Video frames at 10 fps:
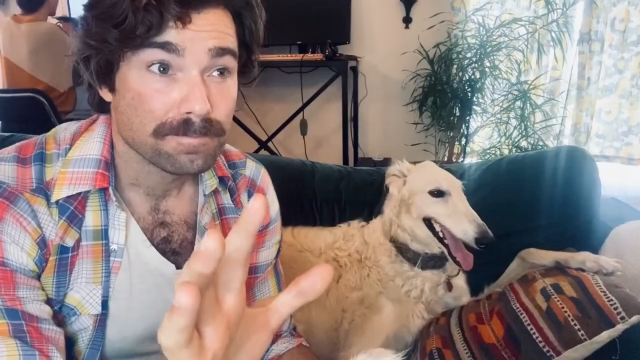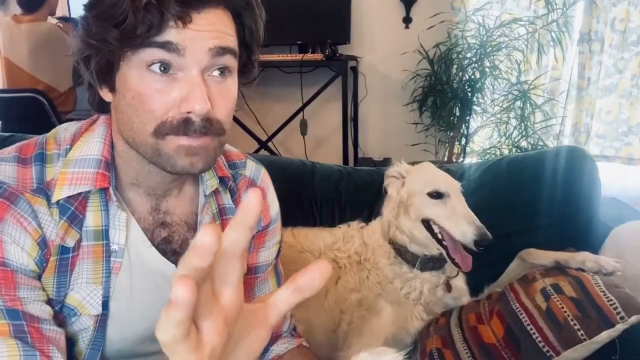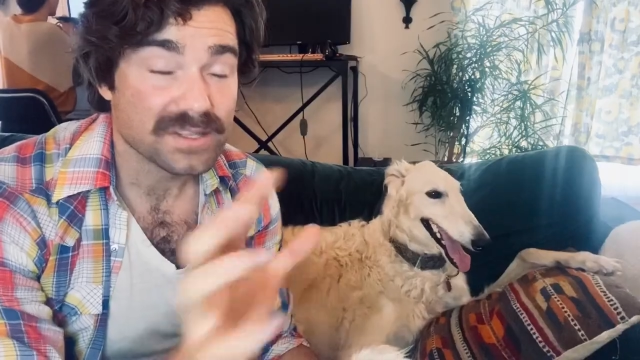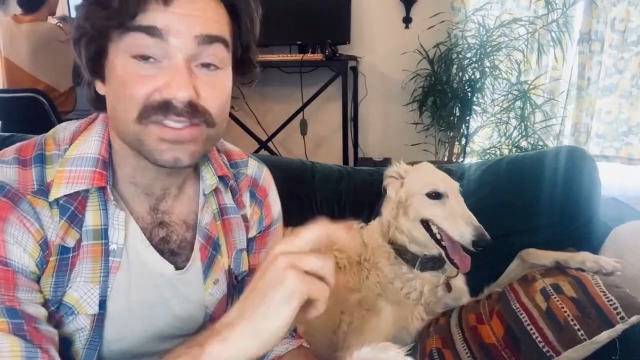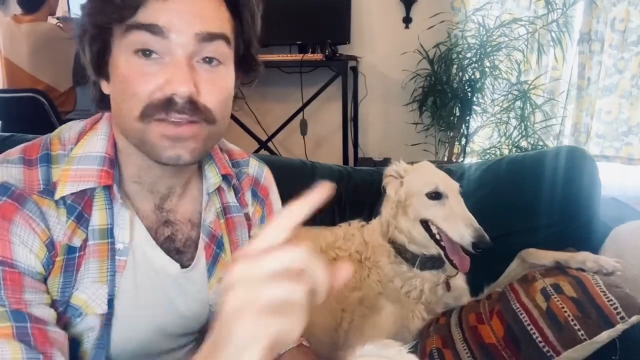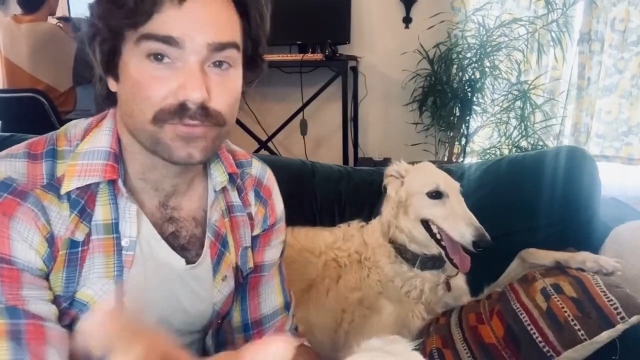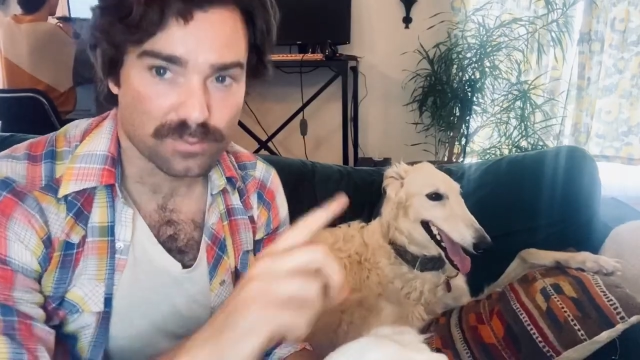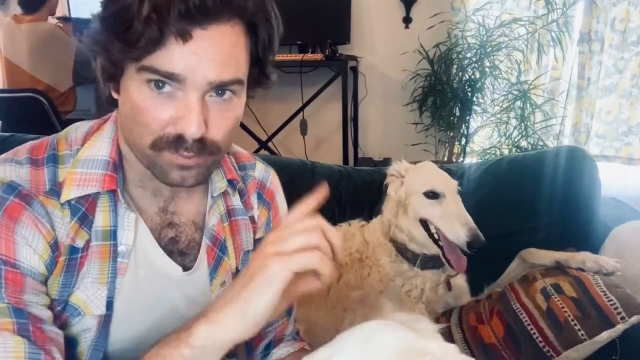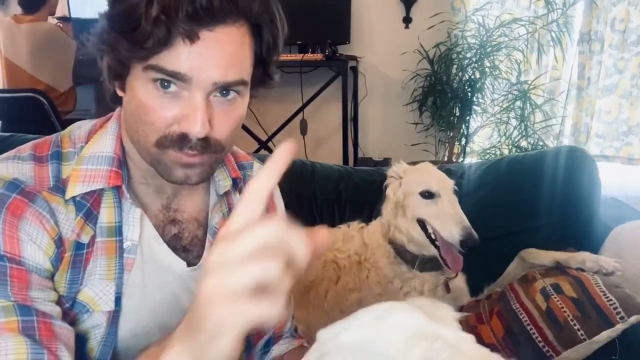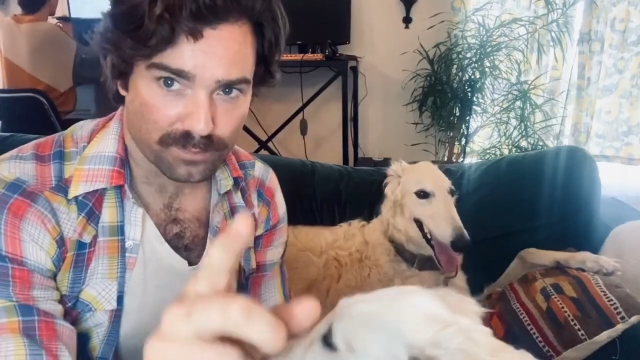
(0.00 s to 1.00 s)

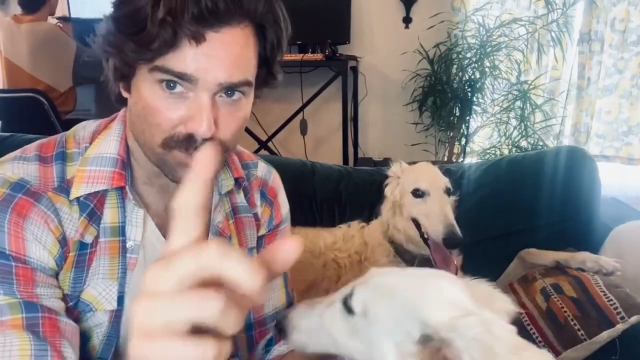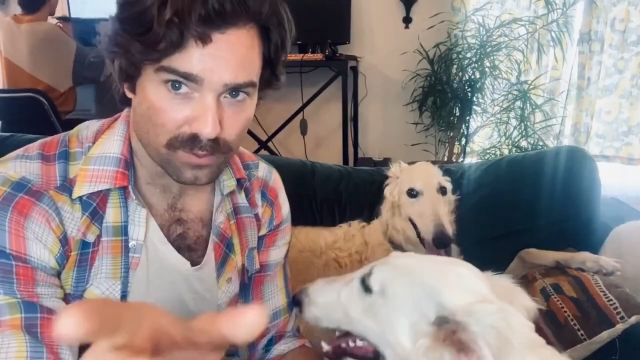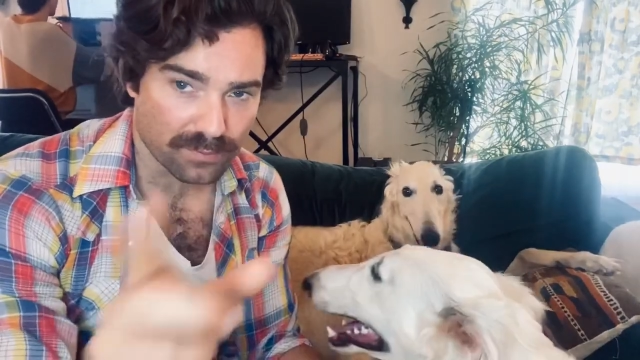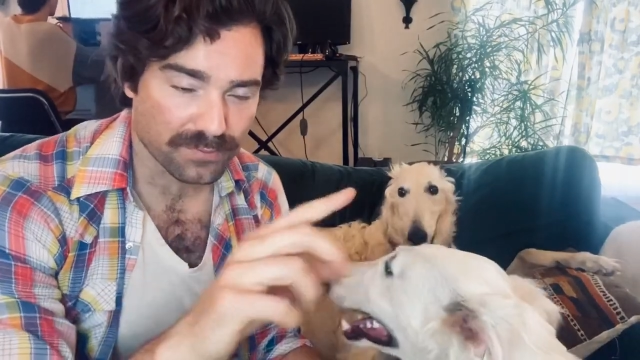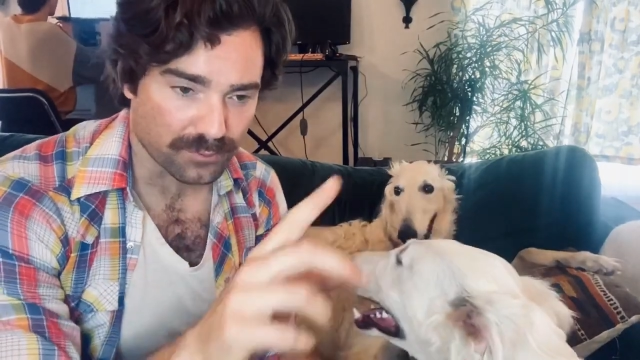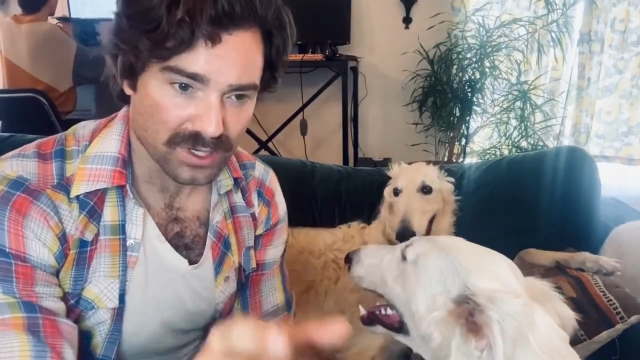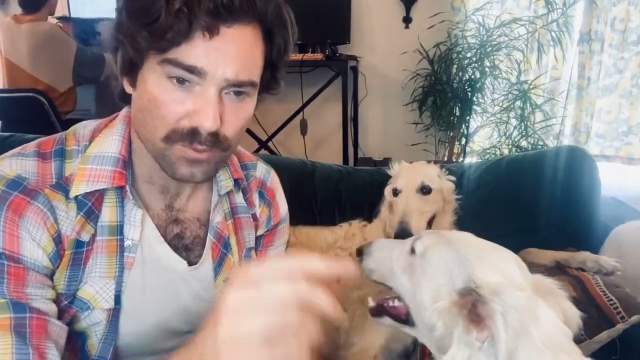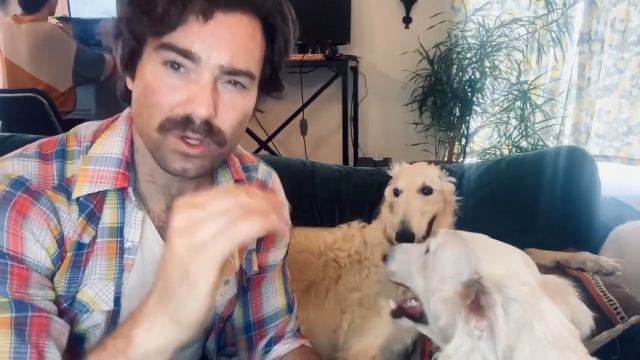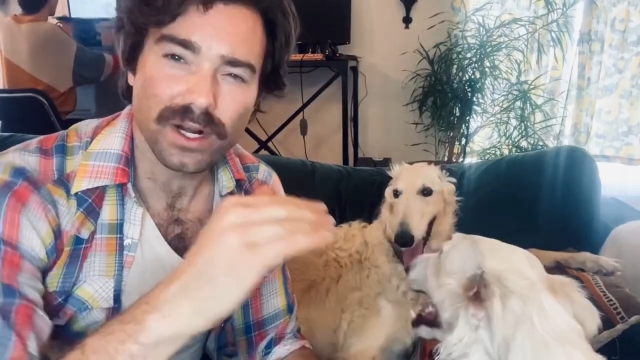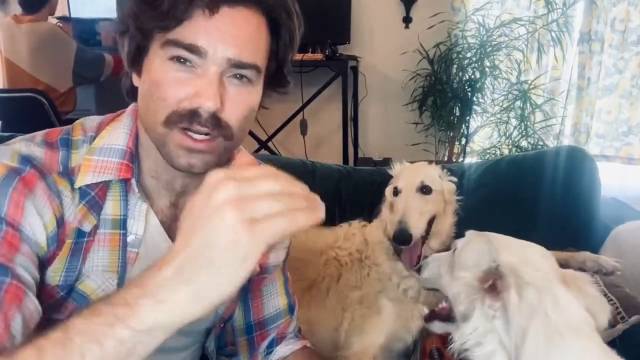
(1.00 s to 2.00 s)
different per three. And
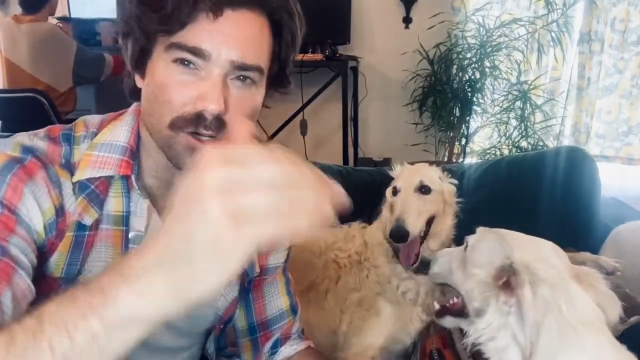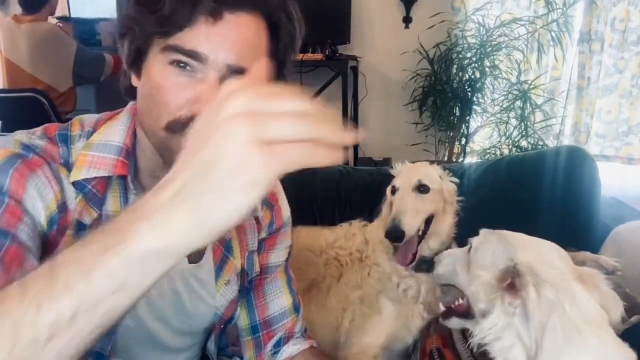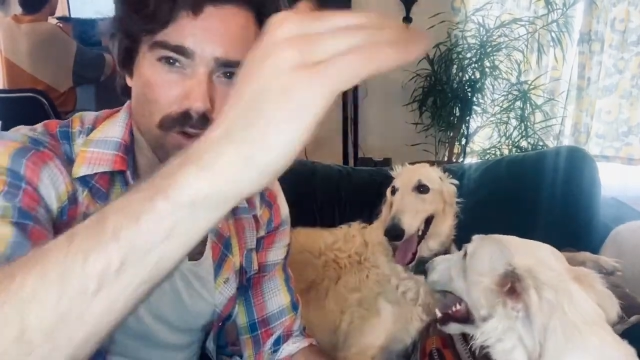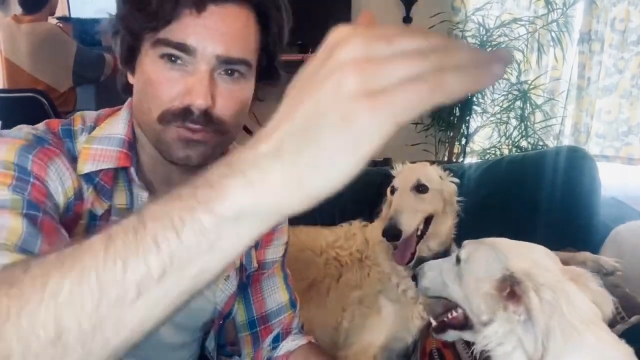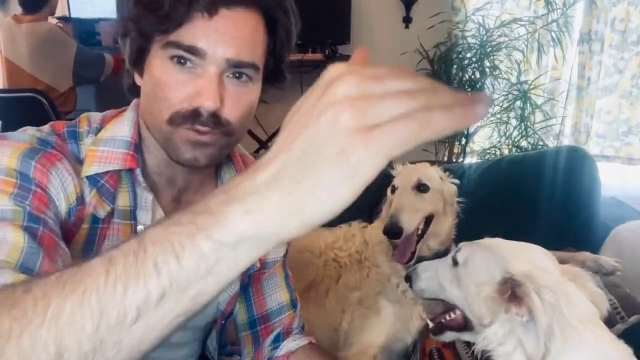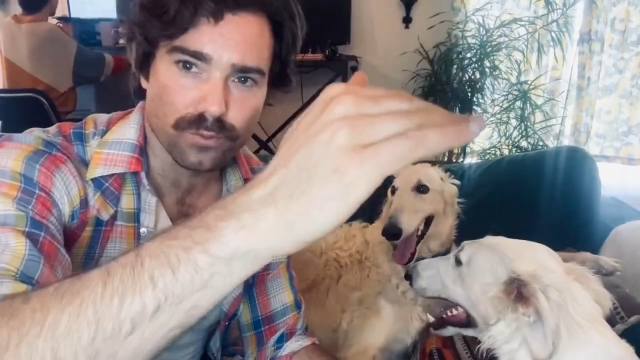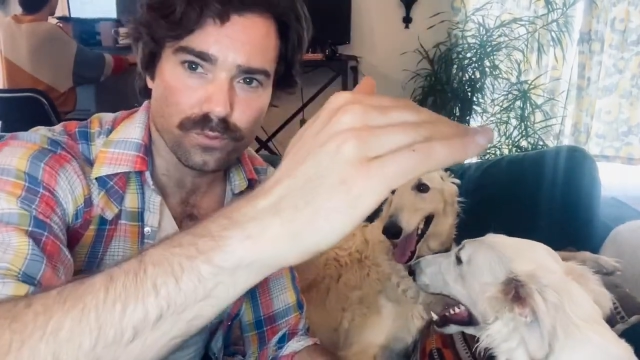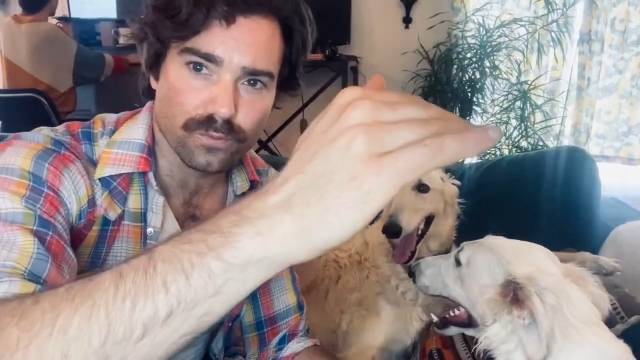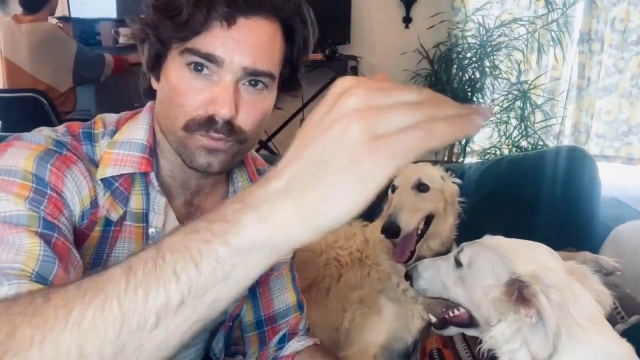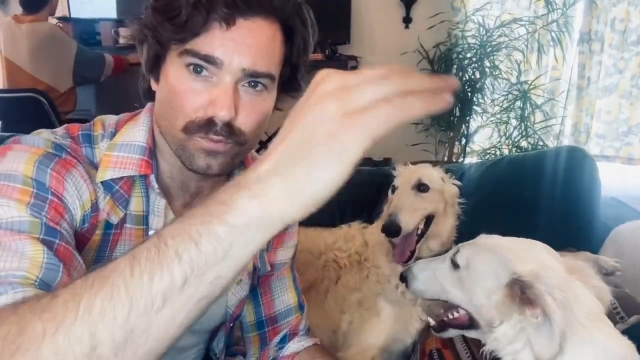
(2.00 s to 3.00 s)
we're kind of going to go through
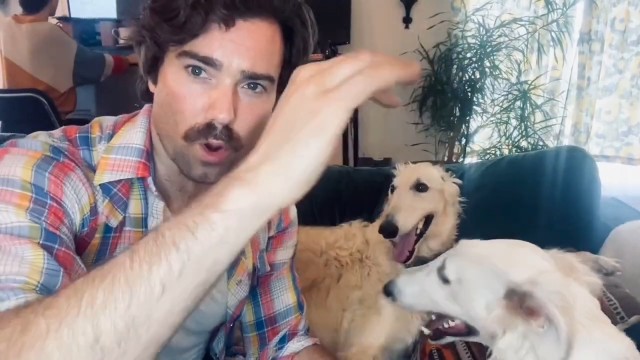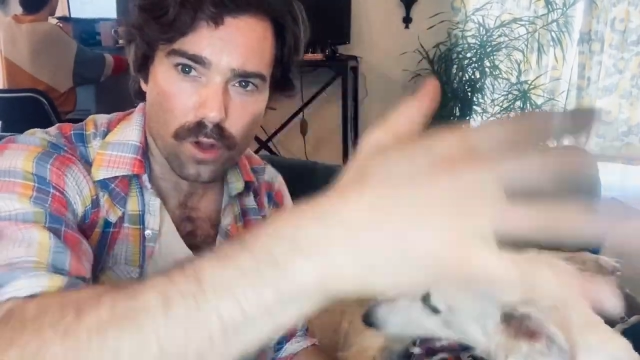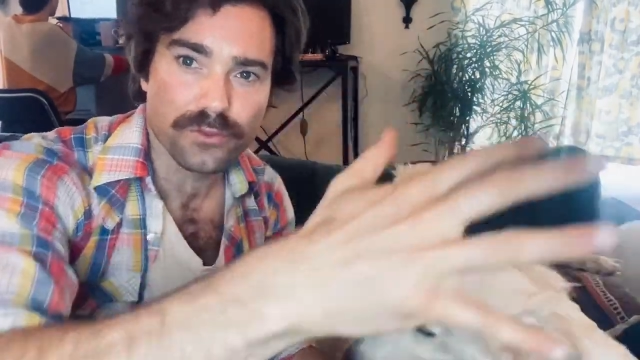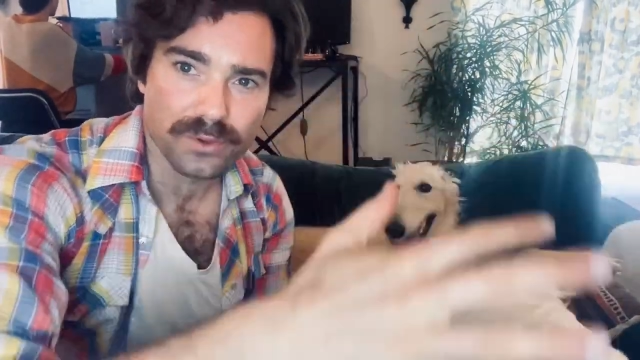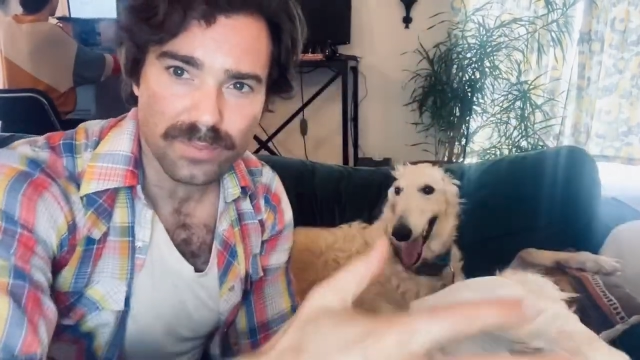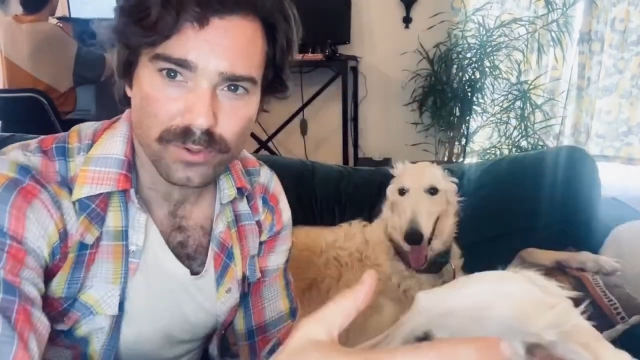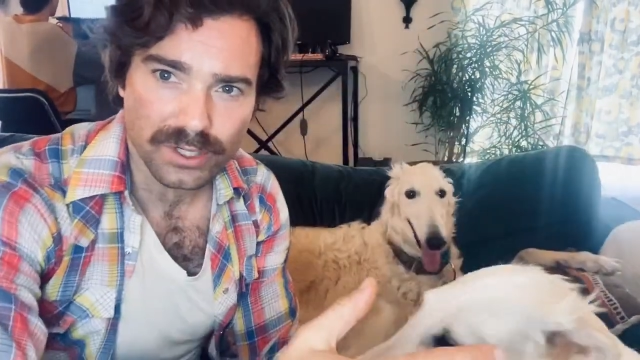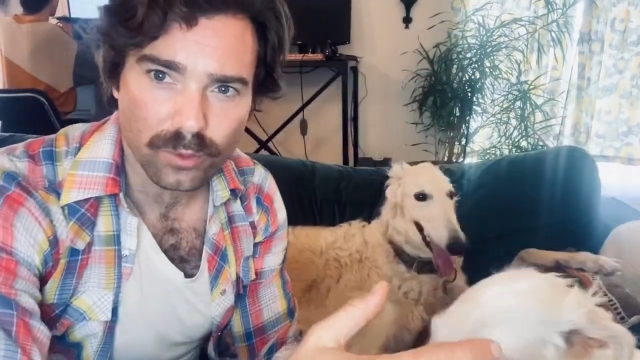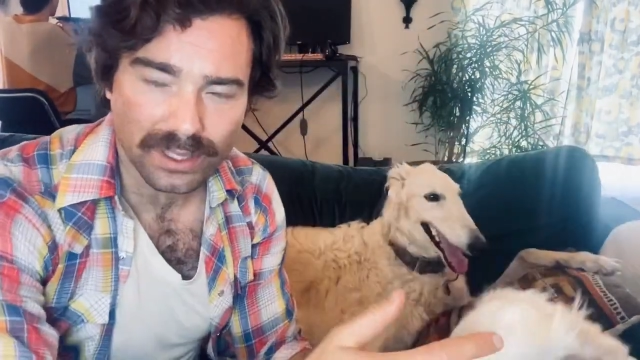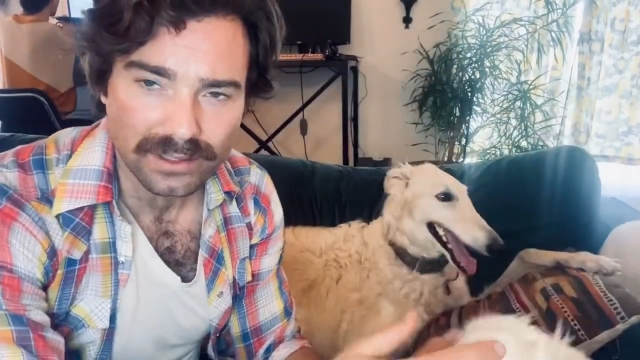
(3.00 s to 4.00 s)
all three pretty
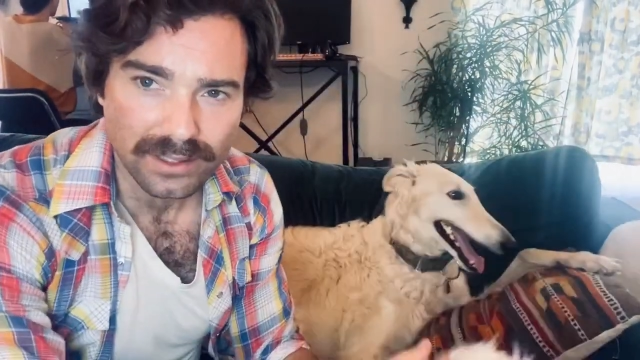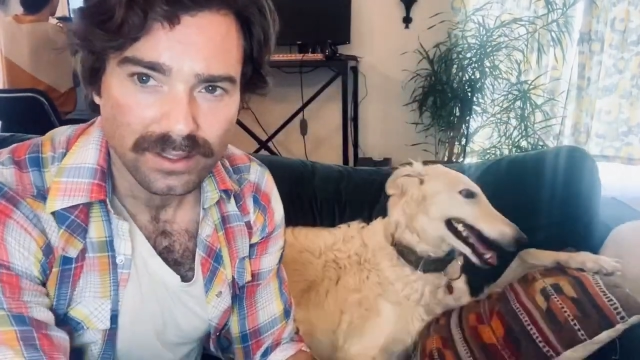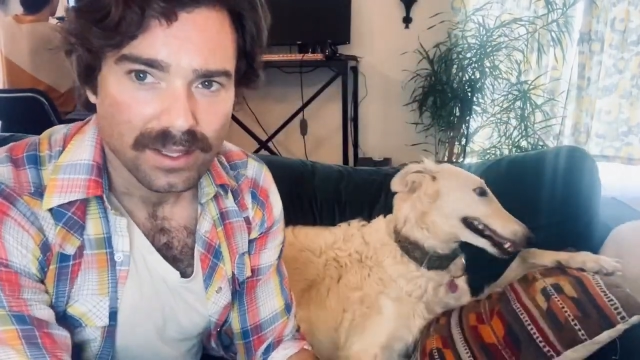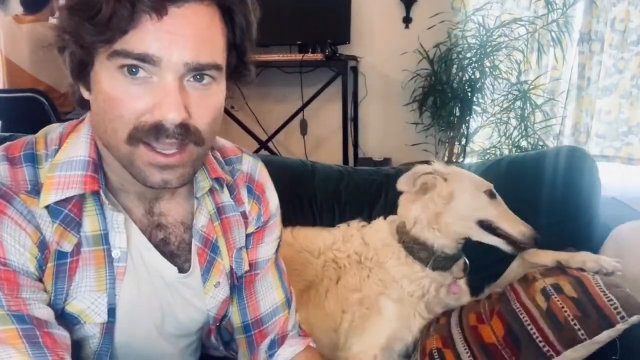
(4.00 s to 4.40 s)
quickly.